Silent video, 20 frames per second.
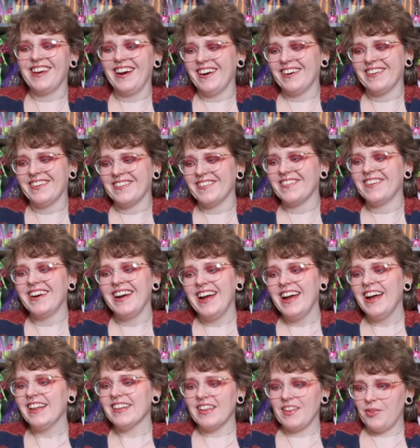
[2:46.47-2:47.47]
So
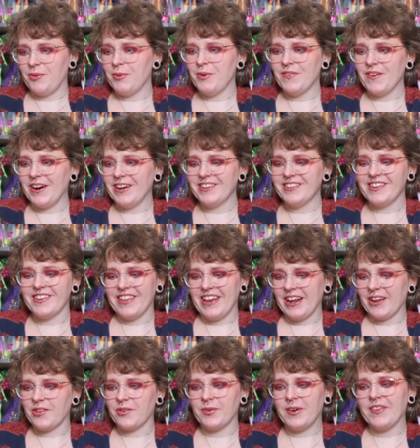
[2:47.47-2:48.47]
let's move on to the
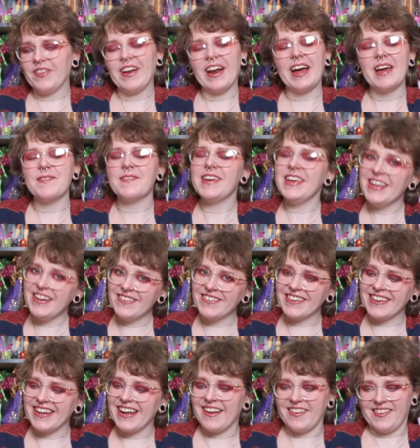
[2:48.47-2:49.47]
next one that I'm
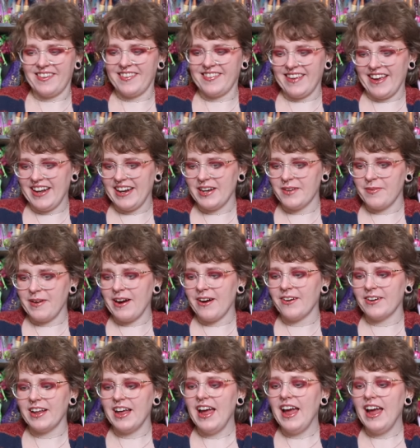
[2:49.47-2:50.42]
equally as excited about,